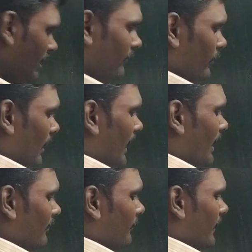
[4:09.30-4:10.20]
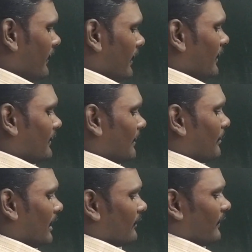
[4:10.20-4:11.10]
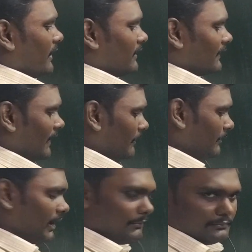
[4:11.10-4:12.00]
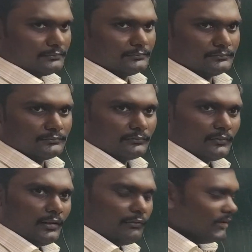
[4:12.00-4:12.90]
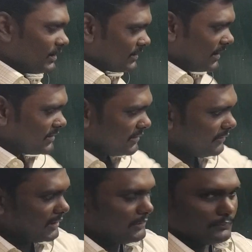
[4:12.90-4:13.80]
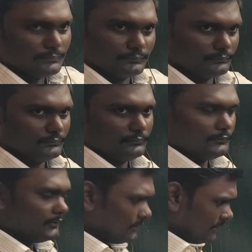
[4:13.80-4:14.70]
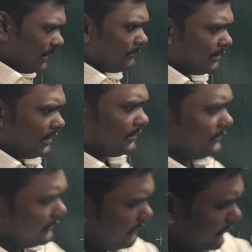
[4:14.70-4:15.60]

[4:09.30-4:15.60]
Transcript: If you add 5 and subtract 5 at the same time, will it change the value? Same like